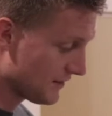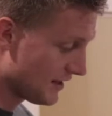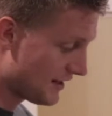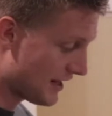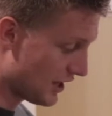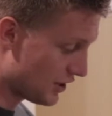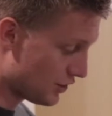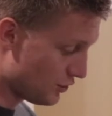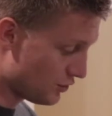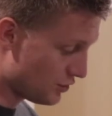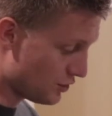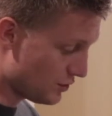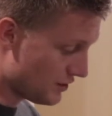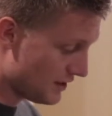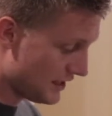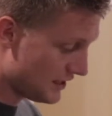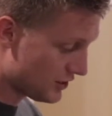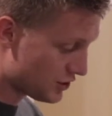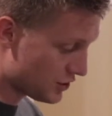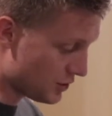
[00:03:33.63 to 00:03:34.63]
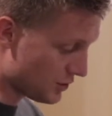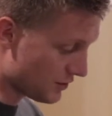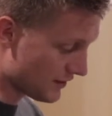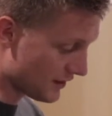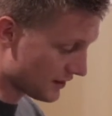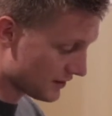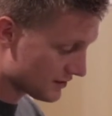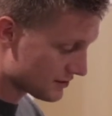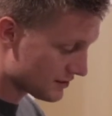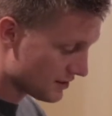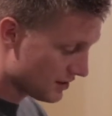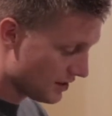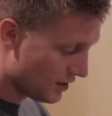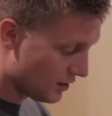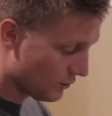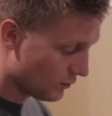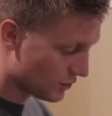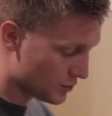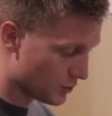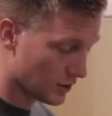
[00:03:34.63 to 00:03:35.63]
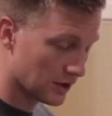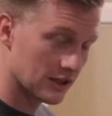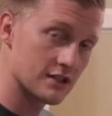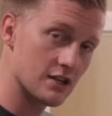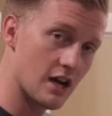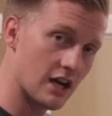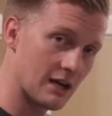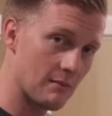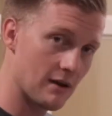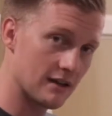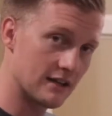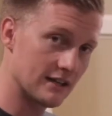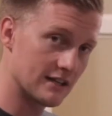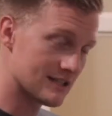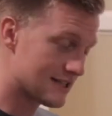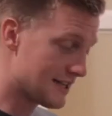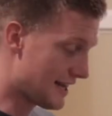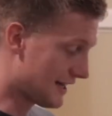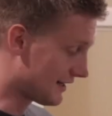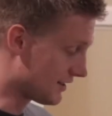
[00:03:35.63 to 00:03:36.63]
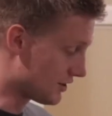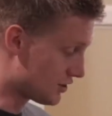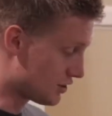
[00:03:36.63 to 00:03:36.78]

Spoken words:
that you do these two things, which we're going to talk about in a second.